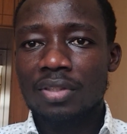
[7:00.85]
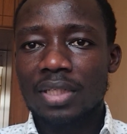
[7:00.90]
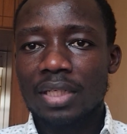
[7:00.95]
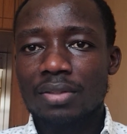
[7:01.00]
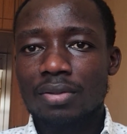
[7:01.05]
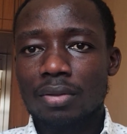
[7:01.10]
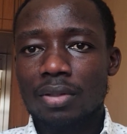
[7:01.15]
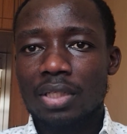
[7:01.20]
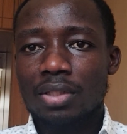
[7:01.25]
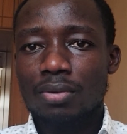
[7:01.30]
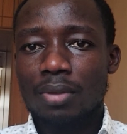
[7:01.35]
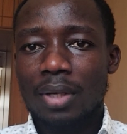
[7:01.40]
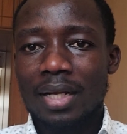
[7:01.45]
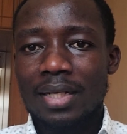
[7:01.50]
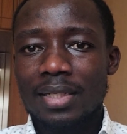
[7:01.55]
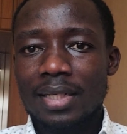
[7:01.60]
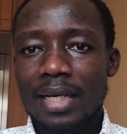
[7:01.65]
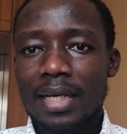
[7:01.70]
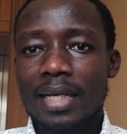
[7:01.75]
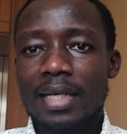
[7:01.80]
so that you can
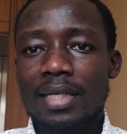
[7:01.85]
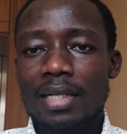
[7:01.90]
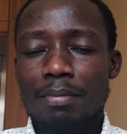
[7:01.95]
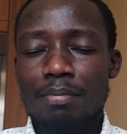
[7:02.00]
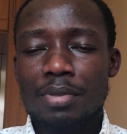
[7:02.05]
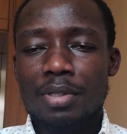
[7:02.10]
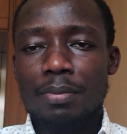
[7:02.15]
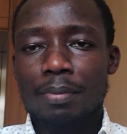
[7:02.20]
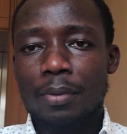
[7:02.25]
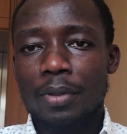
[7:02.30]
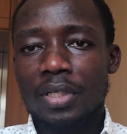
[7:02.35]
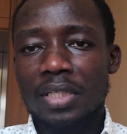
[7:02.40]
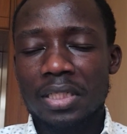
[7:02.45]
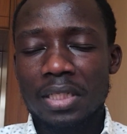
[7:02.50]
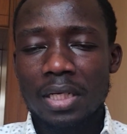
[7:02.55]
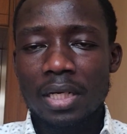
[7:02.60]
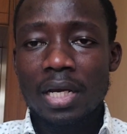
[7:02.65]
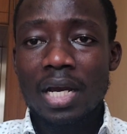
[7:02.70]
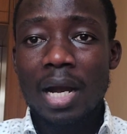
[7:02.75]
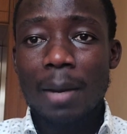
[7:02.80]
target and pinpoint
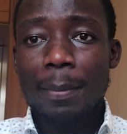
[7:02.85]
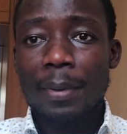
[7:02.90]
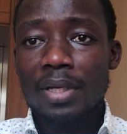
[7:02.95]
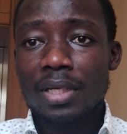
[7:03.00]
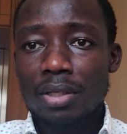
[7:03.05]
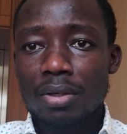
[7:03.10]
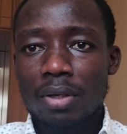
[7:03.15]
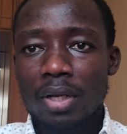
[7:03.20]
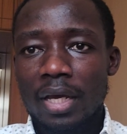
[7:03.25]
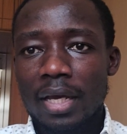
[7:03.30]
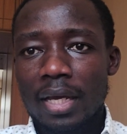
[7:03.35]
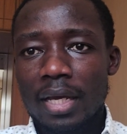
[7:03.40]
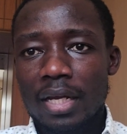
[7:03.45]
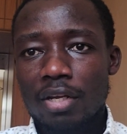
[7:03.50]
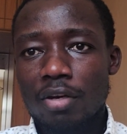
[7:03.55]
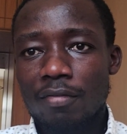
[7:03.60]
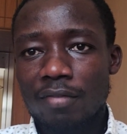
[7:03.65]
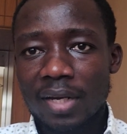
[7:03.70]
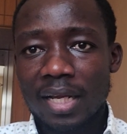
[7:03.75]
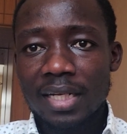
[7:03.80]
a particular area of
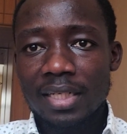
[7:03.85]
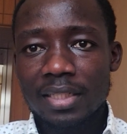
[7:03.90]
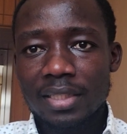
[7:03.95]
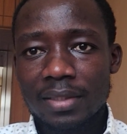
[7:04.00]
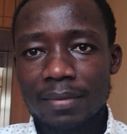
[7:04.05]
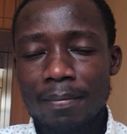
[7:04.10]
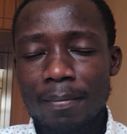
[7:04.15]
learning.